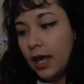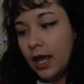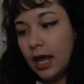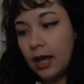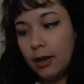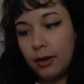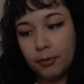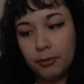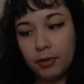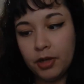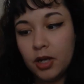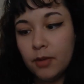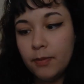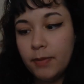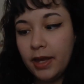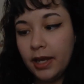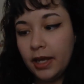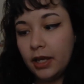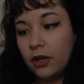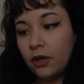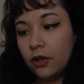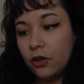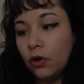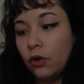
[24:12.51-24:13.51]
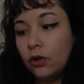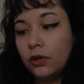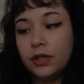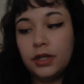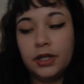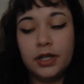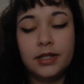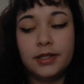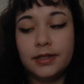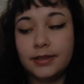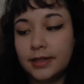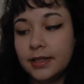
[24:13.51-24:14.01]
and I'm going to make it a goal to
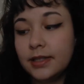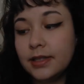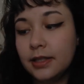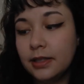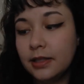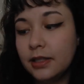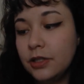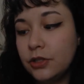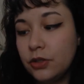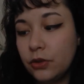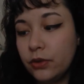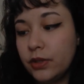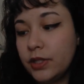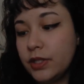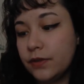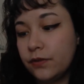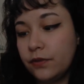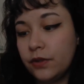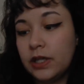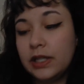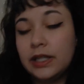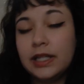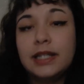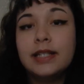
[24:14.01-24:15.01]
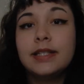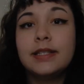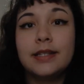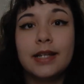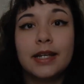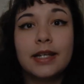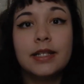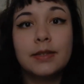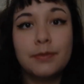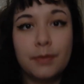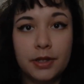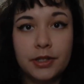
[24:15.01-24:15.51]
consistently do this for at least
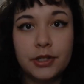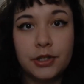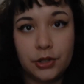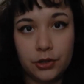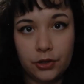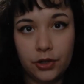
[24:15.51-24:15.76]
6 months